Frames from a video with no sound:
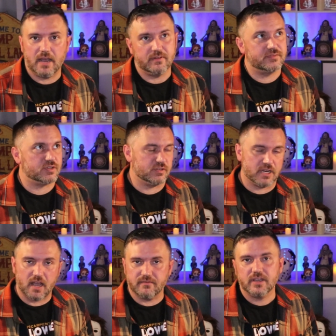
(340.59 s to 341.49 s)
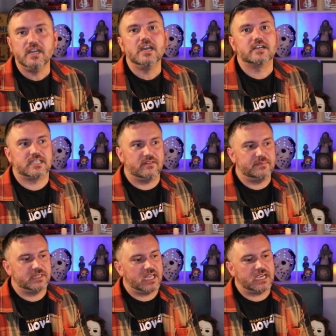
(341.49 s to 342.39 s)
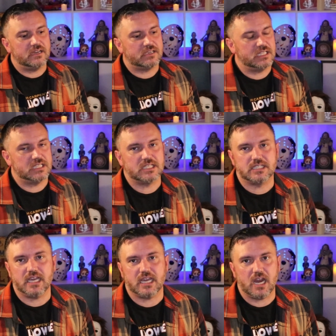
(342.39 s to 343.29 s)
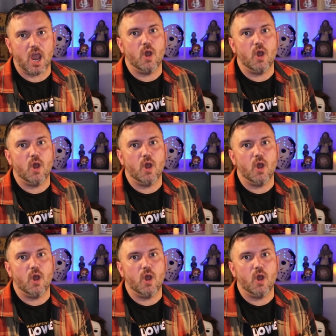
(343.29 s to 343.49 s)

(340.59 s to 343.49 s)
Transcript: I would have turned it off, because I would have been like, okay, this is taking